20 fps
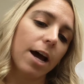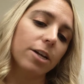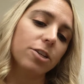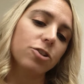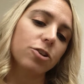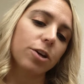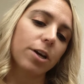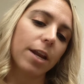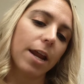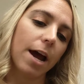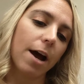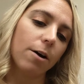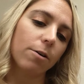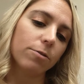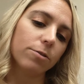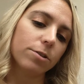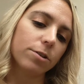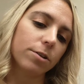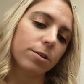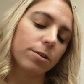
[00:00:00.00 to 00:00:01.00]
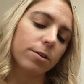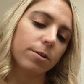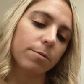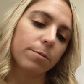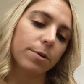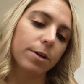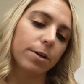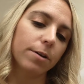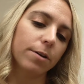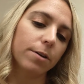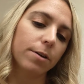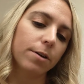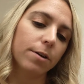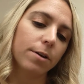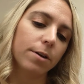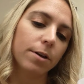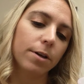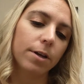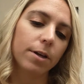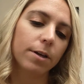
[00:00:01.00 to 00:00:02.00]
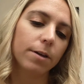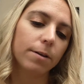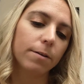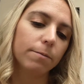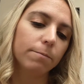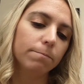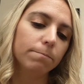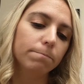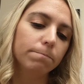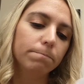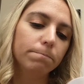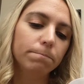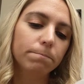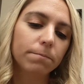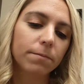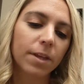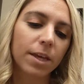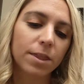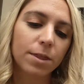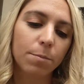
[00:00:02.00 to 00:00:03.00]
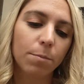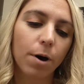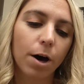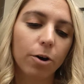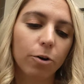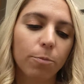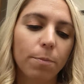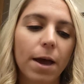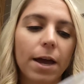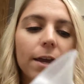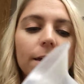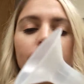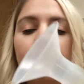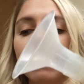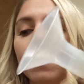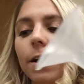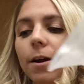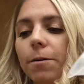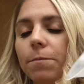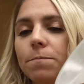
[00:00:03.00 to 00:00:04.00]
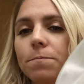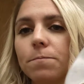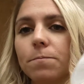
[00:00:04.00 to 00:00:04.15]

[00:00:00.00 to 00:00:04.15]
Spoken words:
I took it out. I'm going to get the bottle back in there.